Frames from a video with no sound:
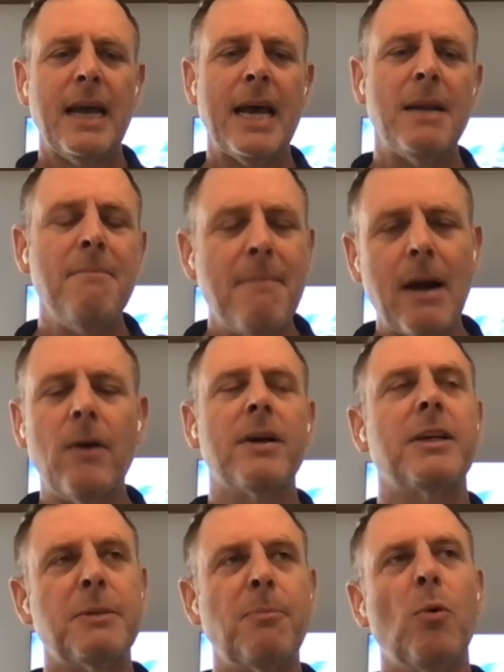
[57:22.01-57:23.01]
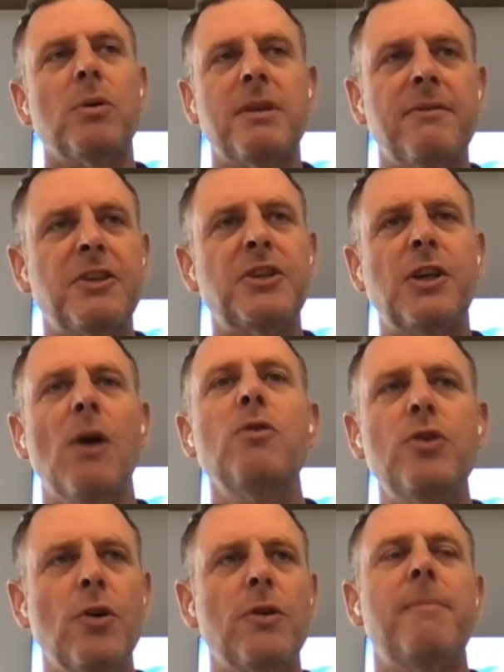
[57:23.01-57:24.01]
And America sports have it so
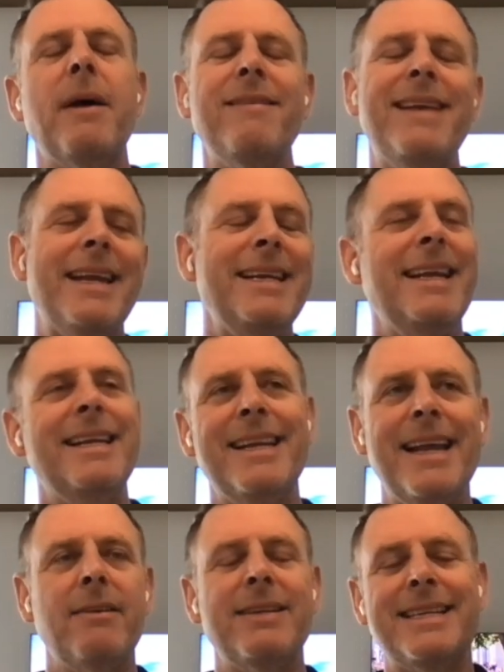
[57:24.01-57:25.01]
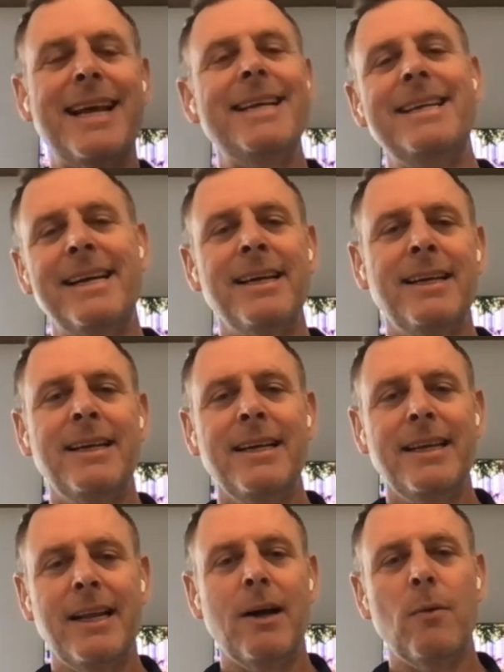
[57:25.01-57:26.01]
good about getting in and out of stadium.
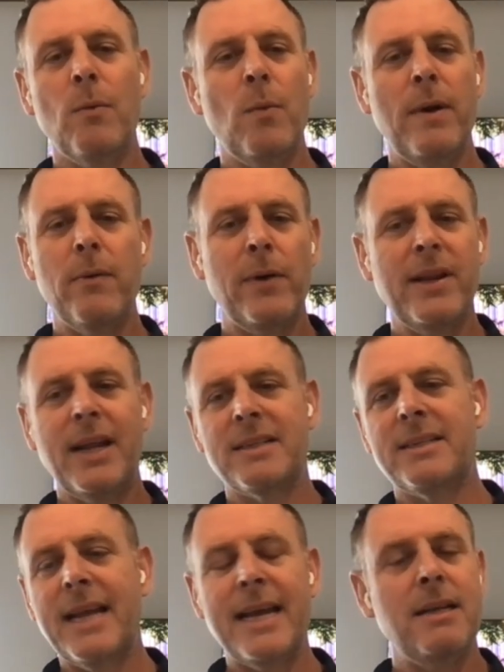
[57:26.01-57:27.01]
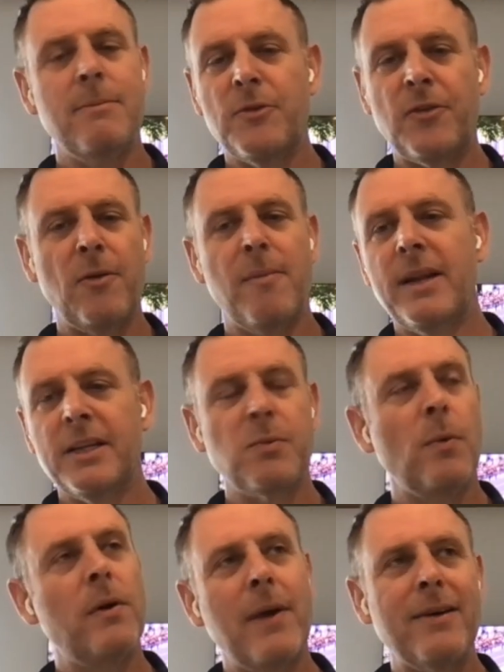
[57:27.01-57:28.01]
We were in that stadium in 2 minutes.
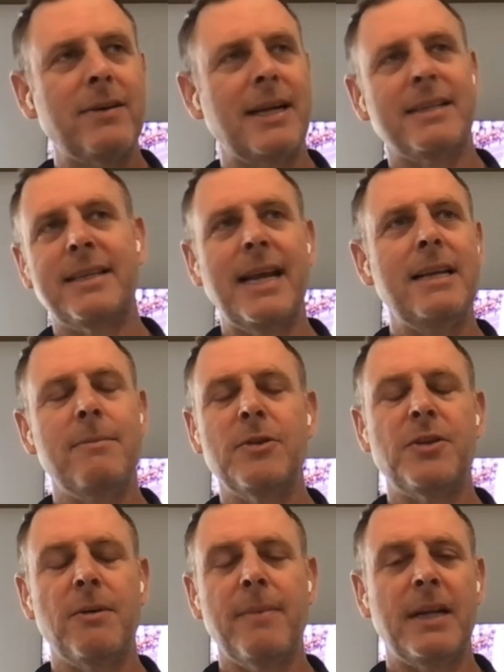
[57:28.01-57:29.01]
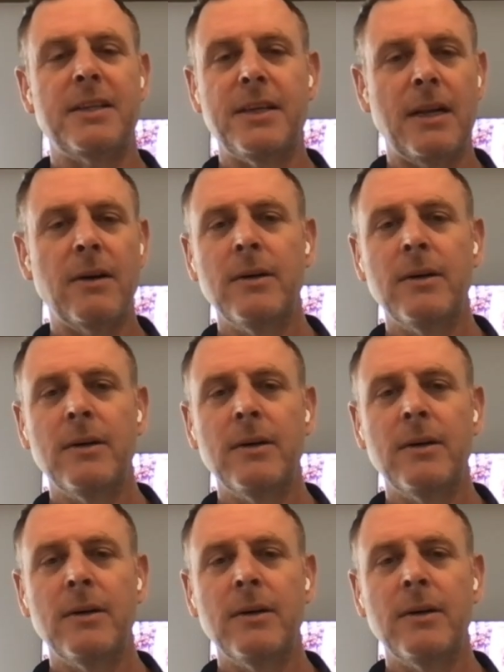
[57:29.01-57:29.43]
We were out of that stadium in 2 minutes.